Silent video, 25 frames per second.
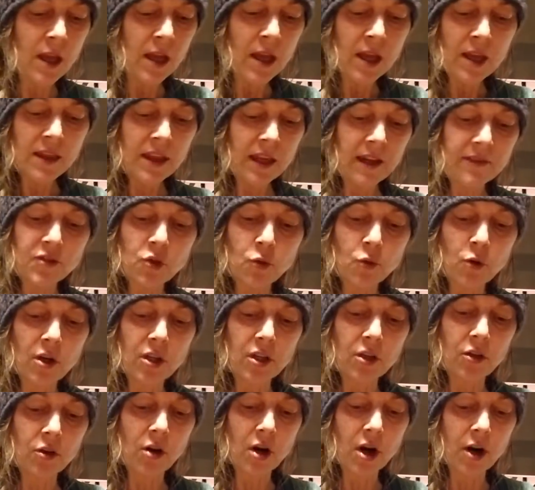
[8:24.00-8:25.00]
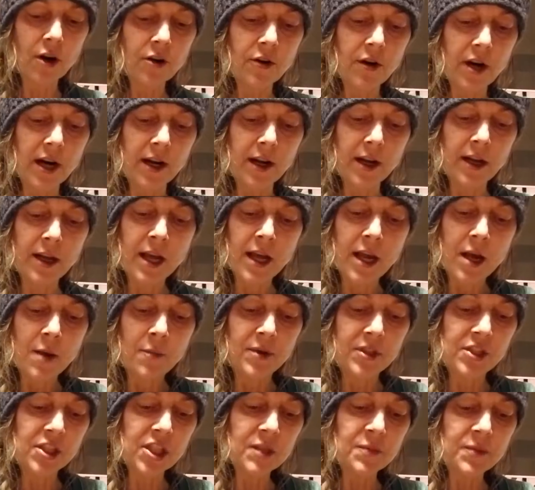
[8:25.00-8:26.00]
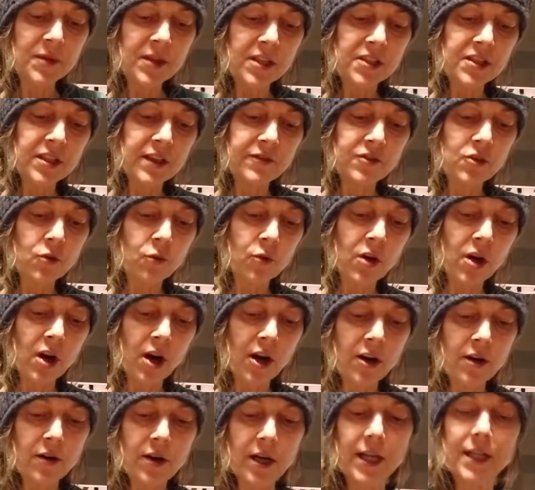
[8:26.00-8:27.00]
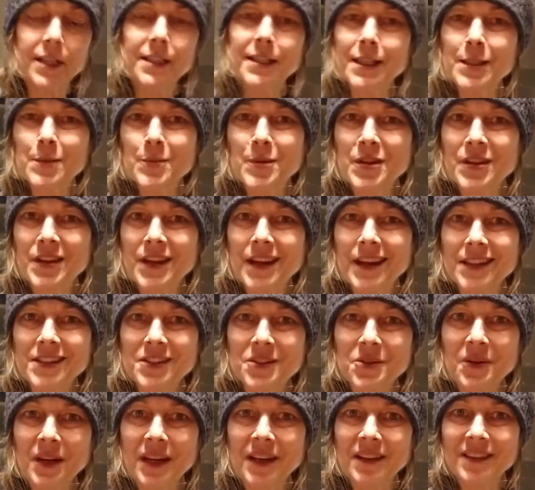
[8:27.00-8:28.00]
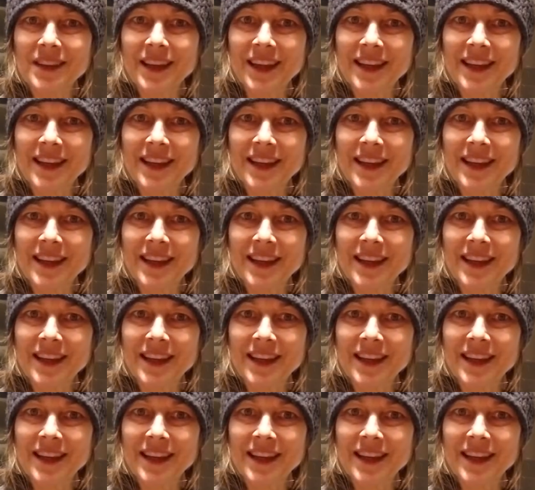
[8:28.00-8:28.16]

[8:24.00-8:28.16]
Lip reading: they have to work a little harder at it. But just because you have to work harder at it doesn't mean you can't do it.